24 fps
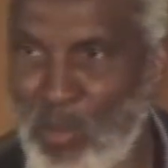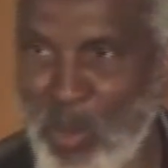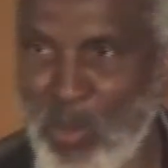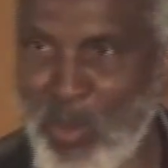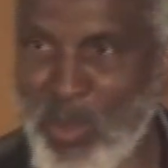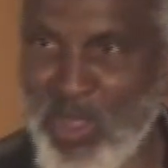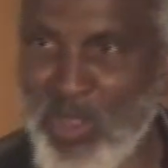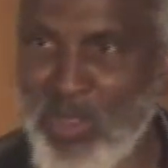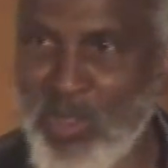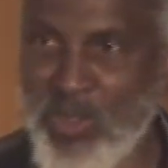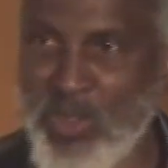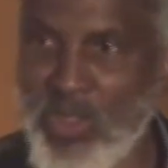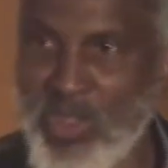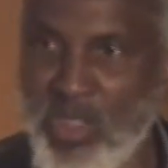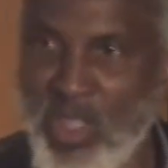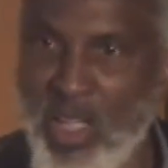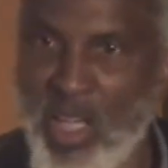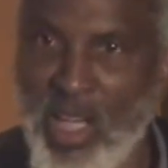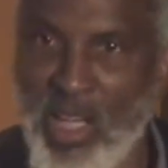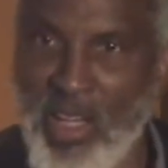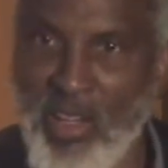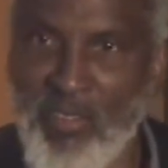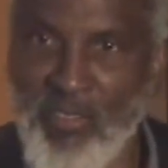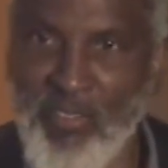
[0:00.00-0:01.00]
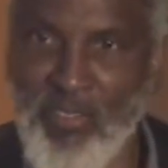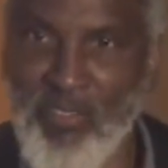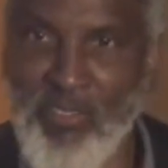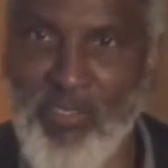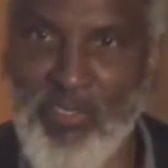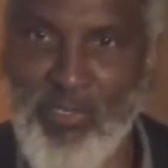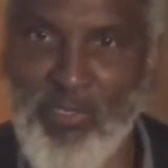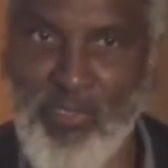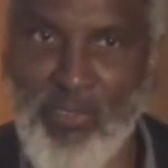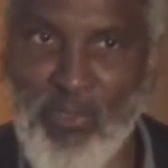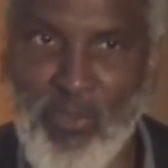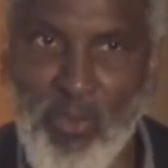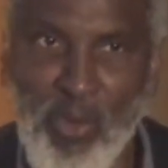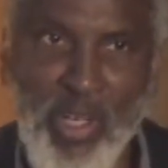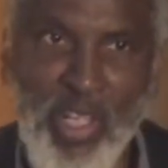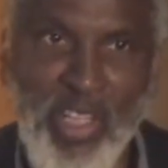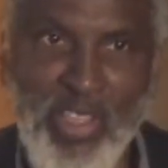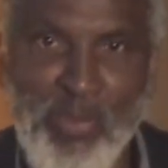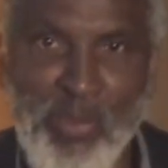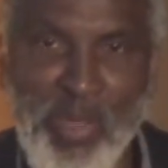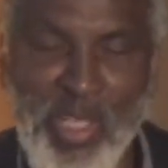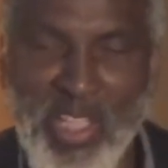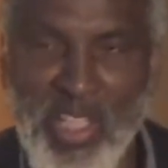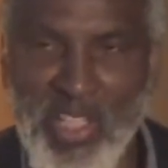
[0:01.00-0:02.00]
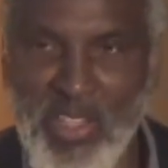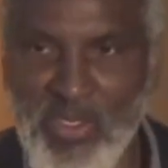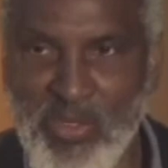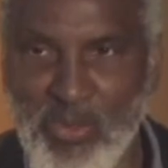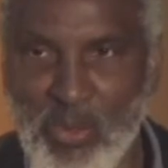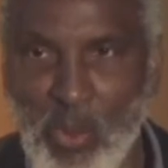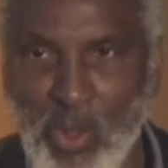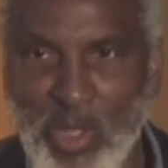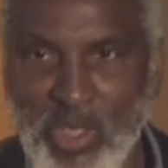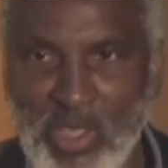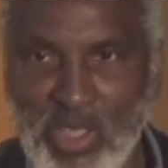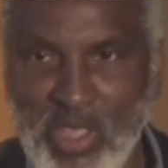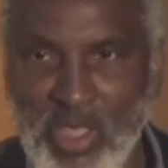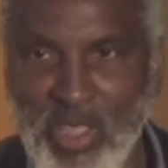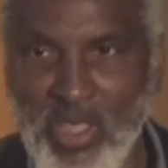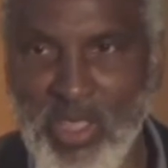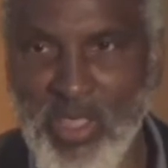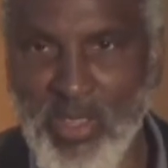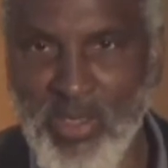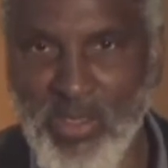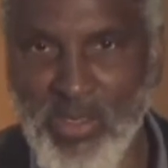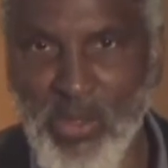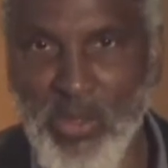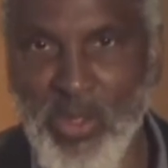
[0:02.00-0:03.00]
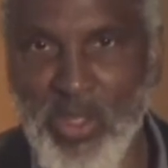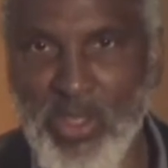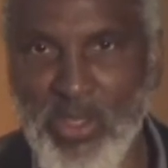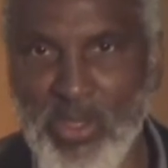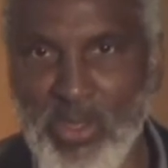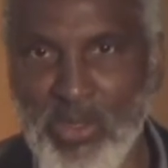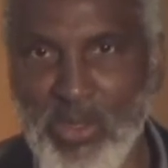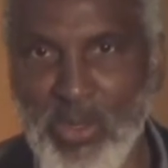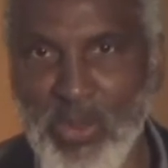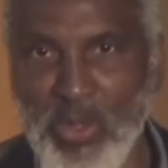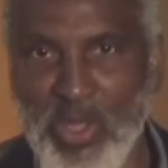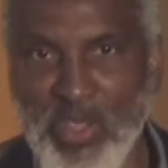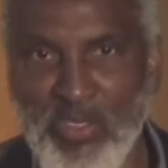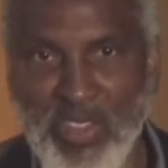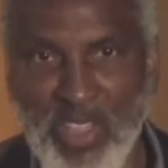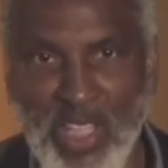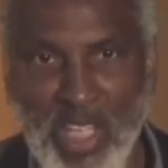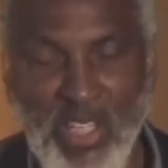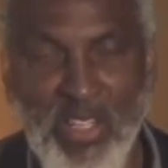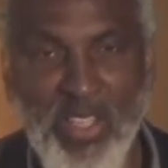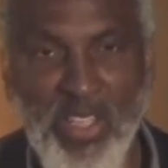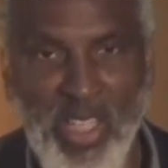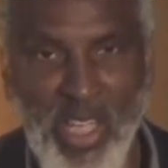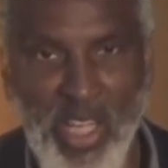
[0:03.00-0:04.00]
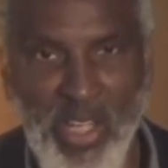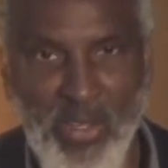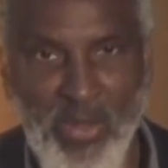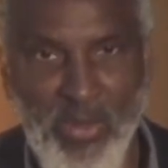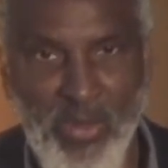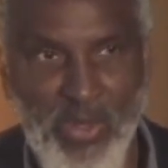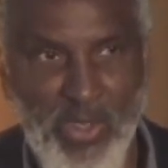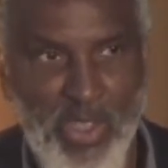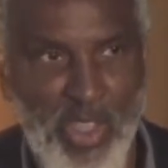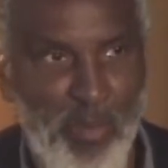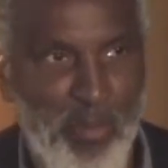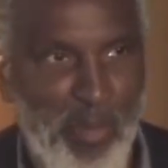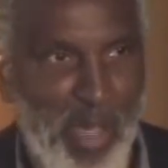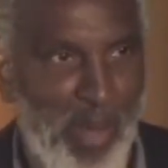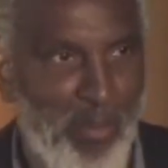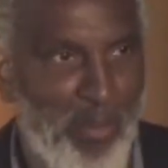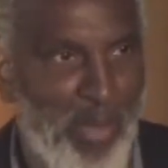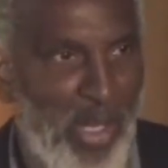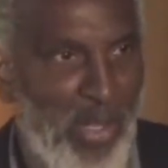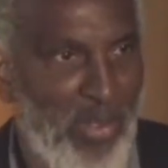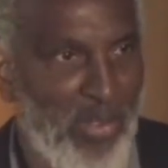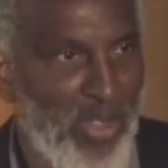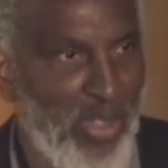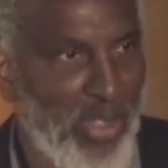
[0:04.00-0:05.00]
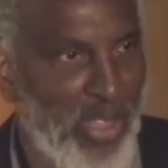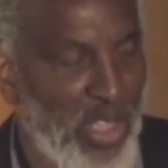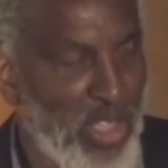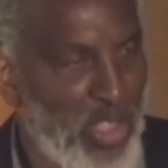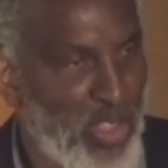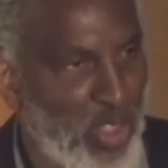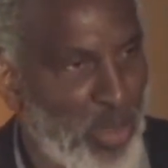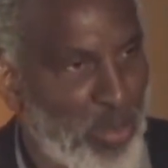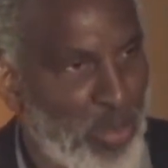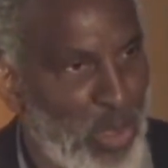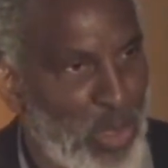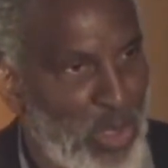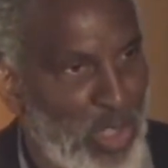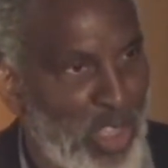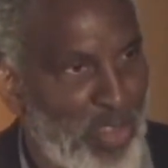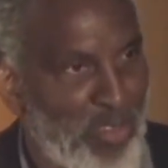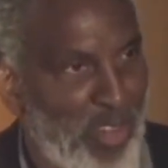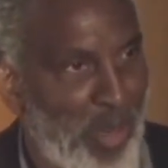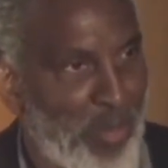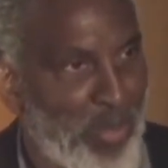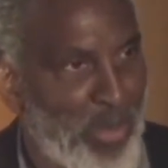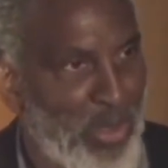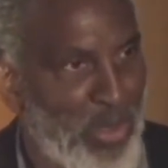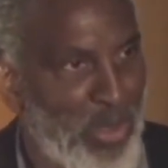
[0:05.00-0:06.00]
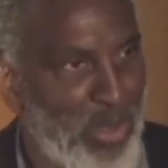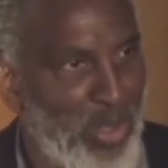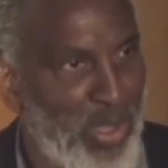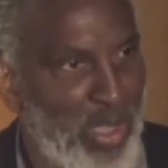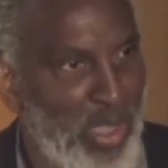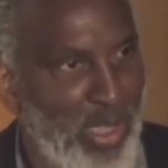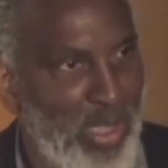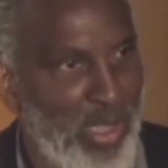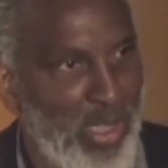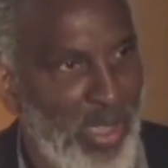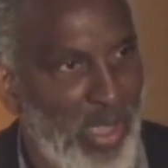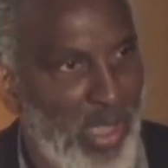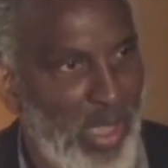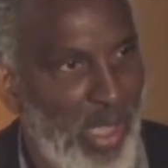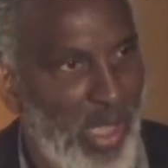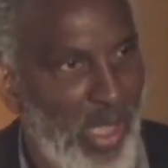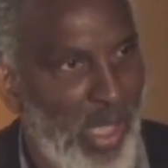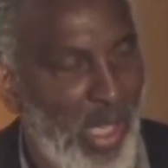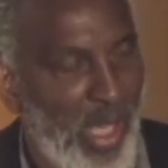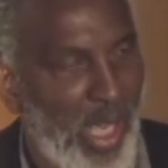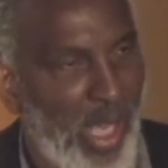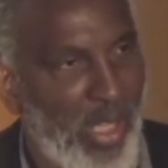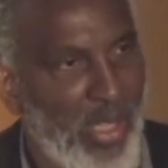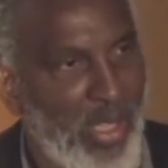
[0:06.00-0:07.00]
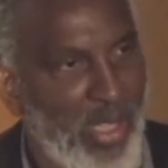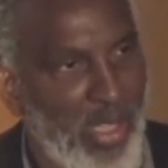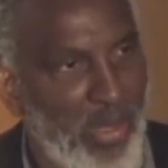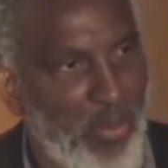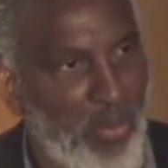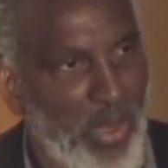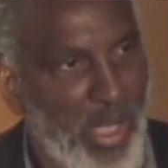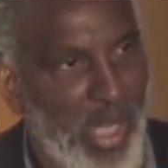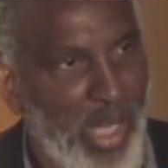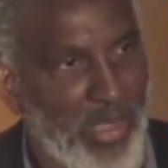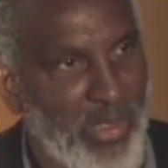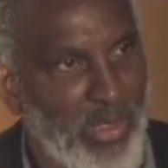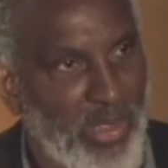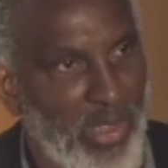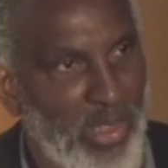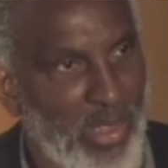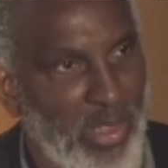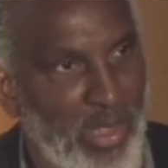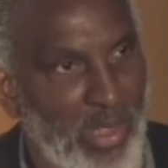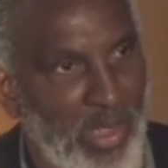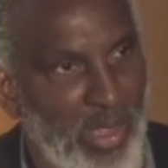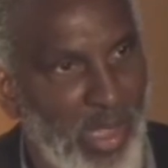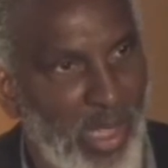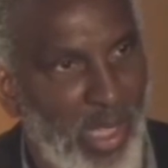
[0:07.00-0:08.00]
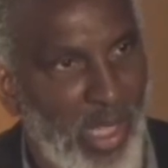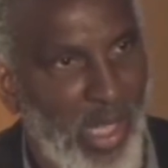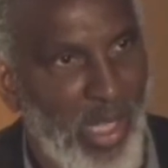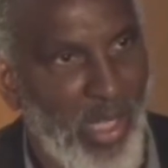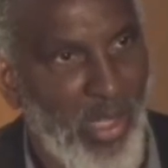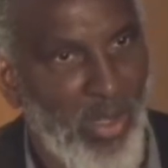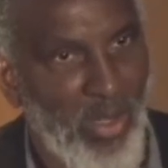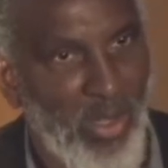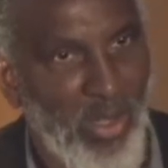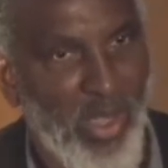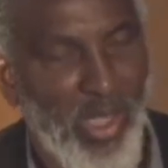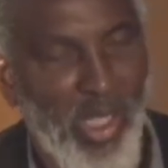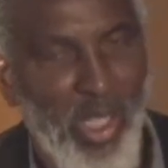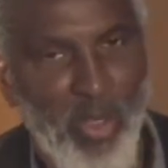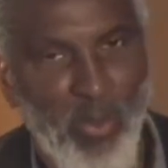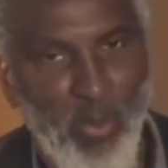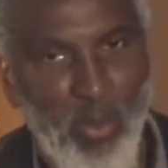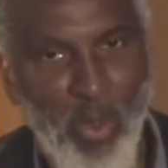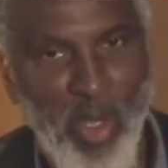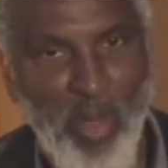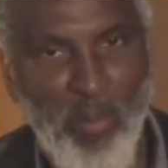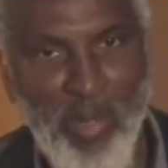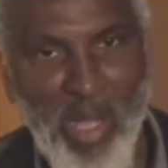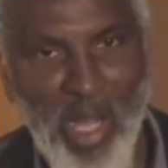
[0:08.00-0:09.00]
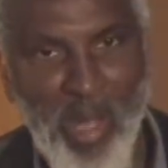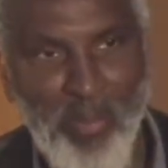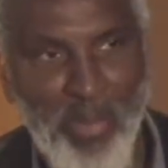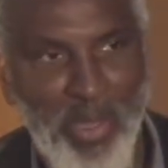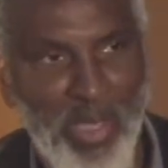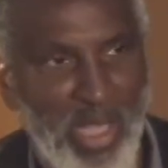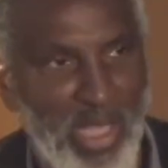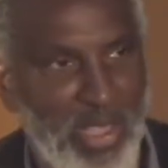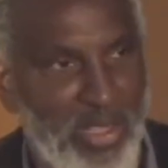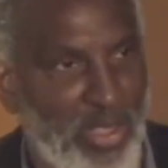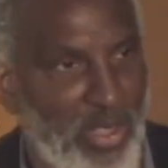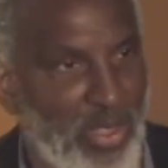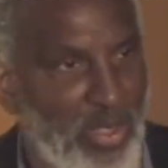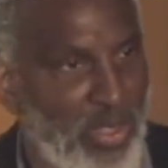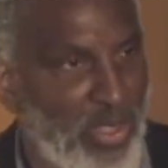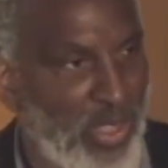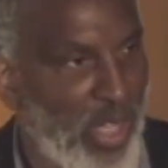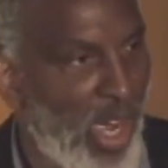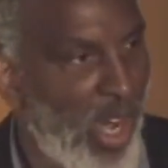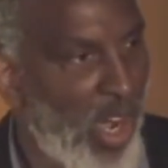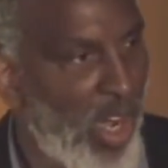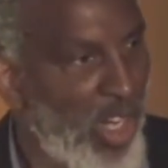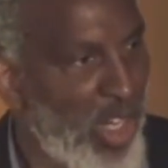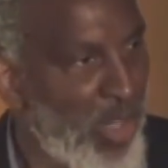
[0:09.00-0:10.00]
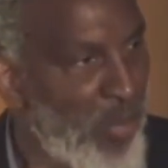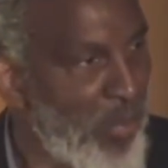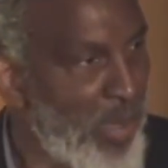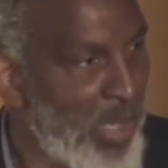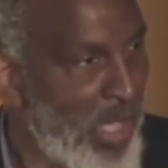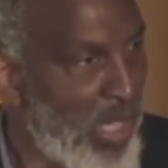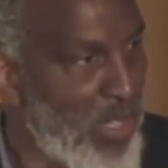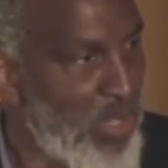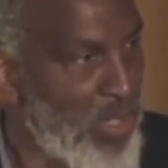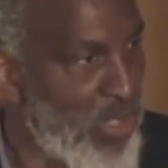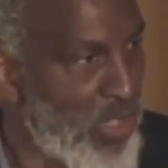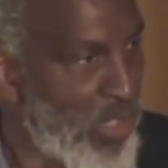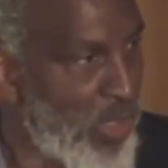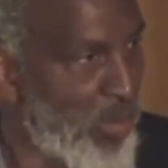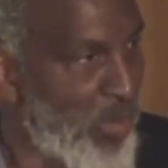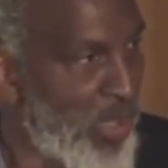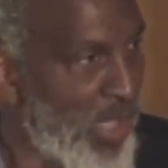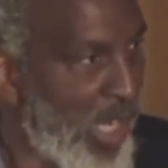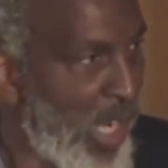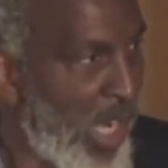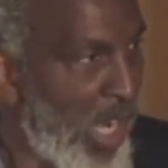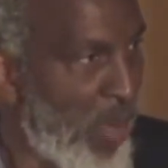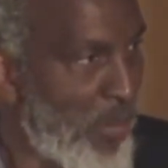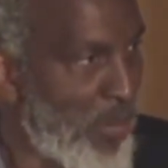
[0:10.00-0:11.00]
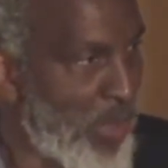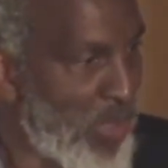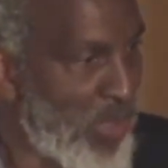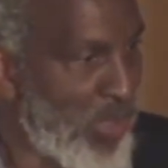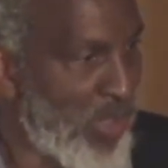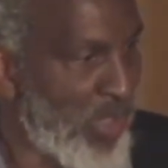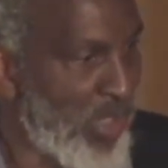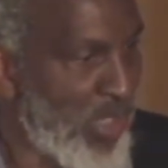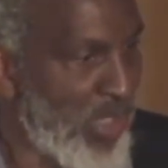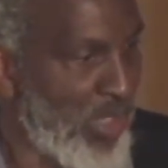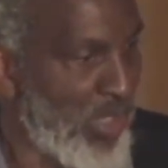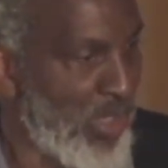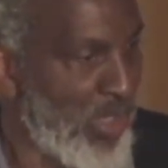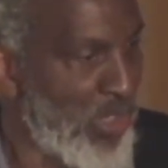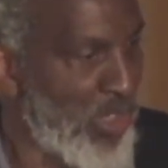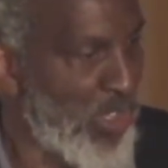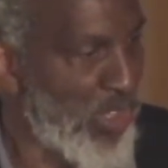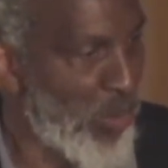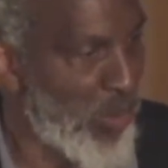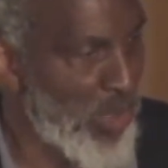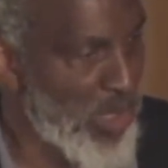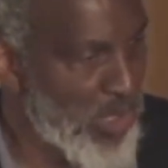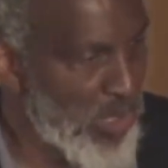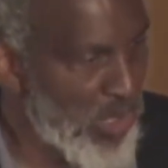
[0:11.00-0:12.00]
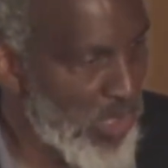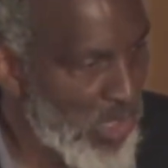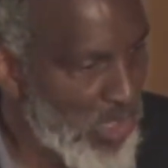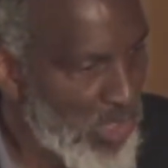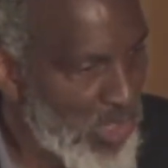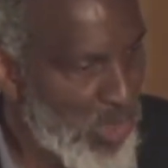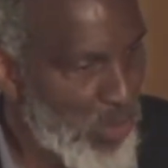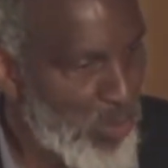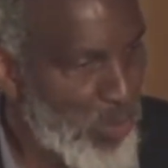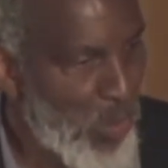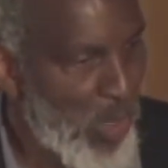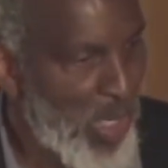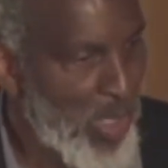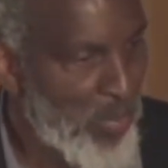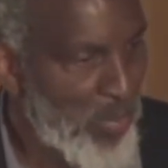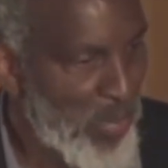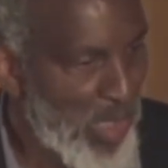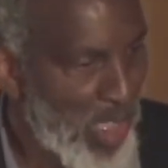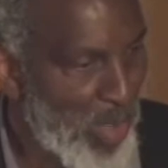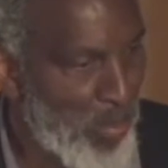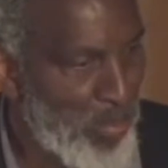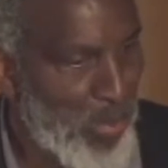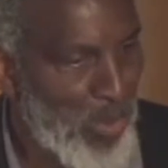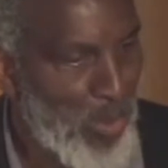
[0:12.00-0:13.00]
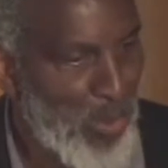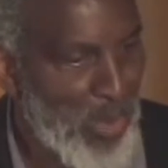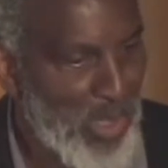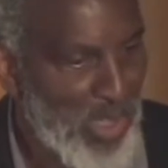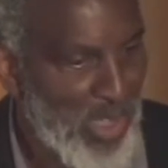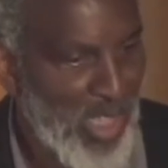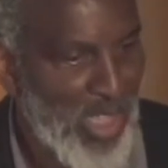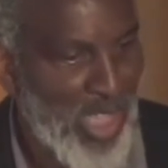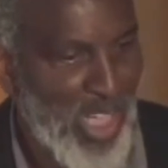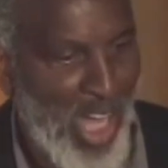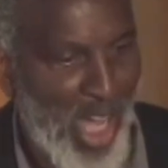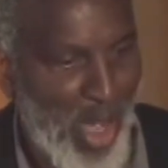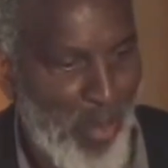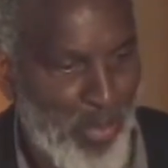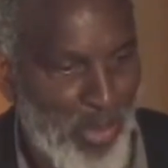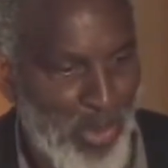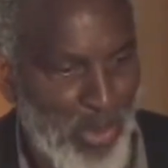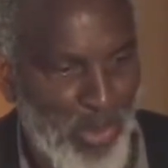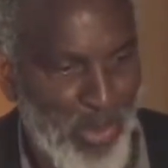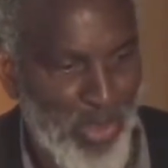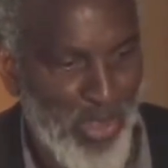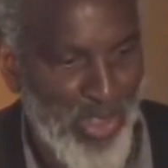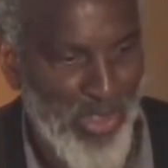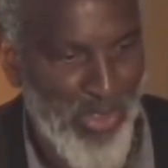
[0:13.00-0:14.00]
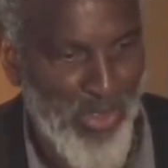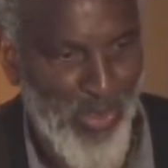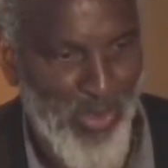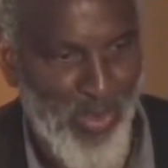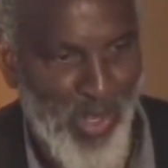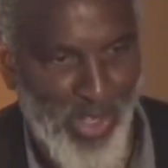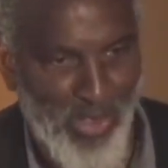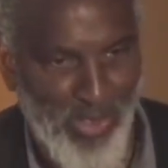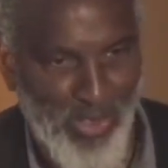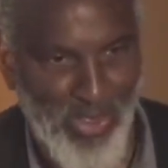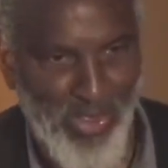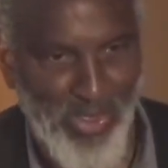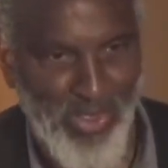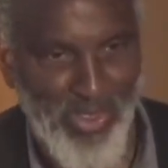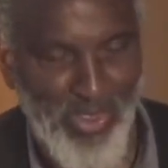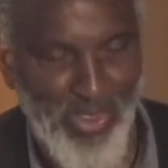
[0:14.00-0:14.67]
we use as many as 14 and 32 different indicators to map out the distribution of opportunity. And then we actually look at where populations are in relationship to that opportunity. So we situate people within the opportunity structure